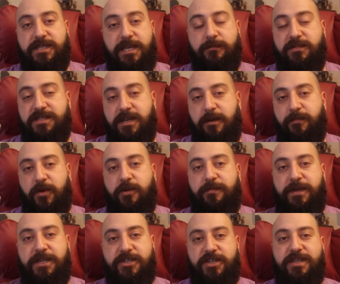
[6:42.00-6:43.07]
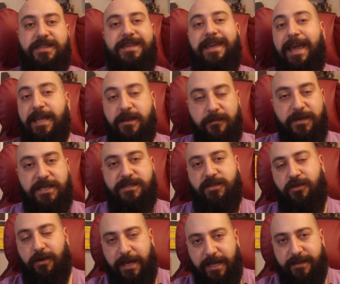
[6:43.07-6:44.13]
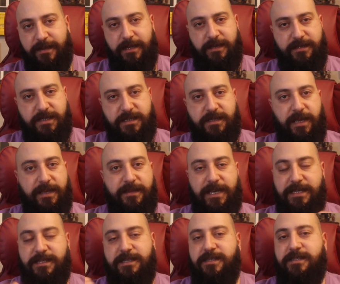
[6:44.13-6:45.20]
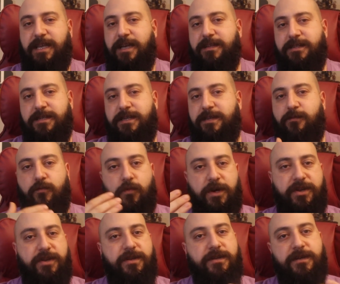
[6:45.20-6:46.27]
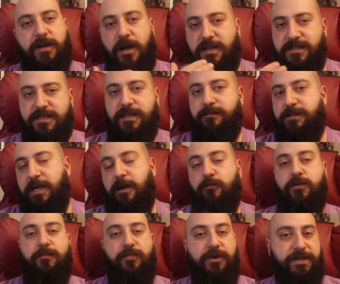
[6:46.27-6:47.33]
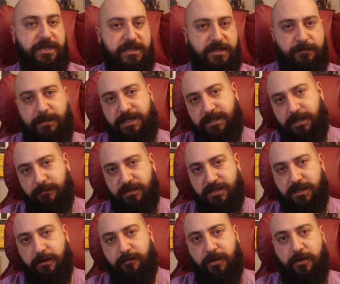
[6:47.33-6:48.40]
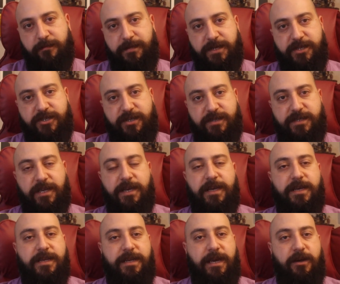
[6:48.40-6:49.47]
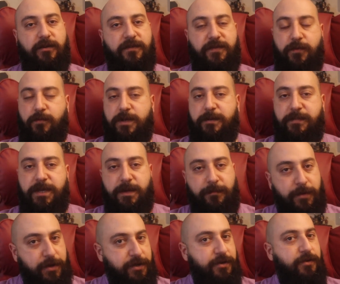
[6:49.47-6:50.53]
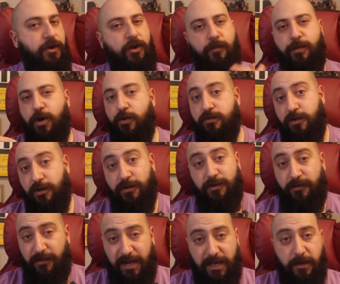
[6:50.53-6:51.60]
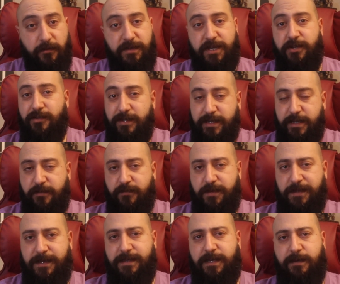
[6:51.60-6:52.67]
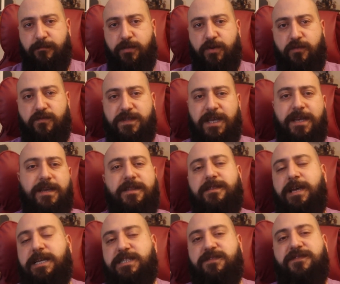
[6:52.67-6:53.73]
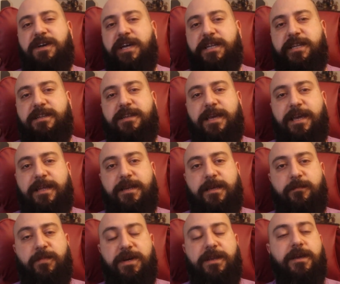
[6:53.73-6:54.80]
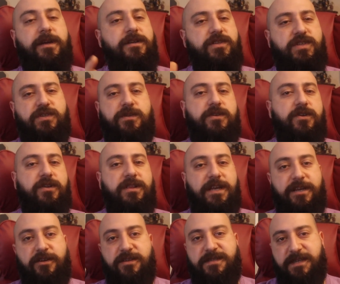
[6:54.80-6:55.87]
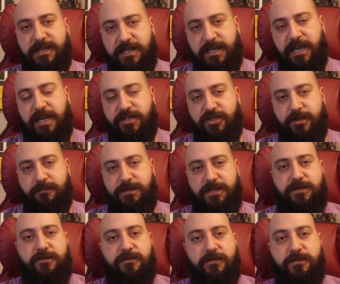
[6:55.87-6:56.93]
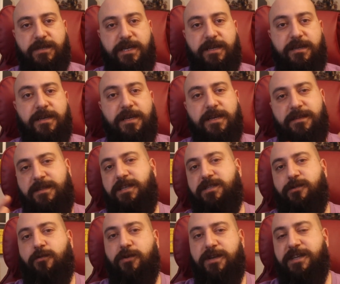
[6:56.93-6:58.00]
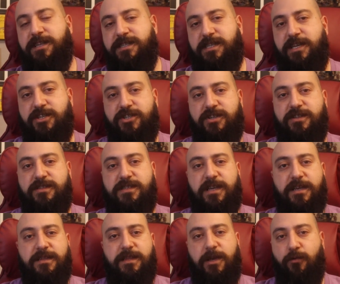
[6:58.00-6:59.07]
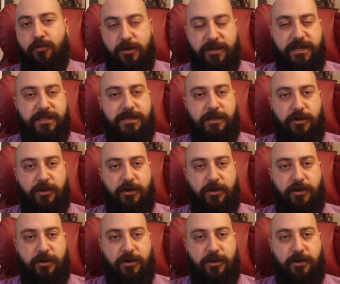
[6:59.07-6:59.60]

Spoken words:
tabletop RPG, the enemies are endless, and that's exactly what concept I would bring into my tabletop RPGs. Now, if you want to be a murder hobo going around killing everything that moves, that's fine and dandy, but sooner or later it's going to catch up to you, okay? These organizations, they work in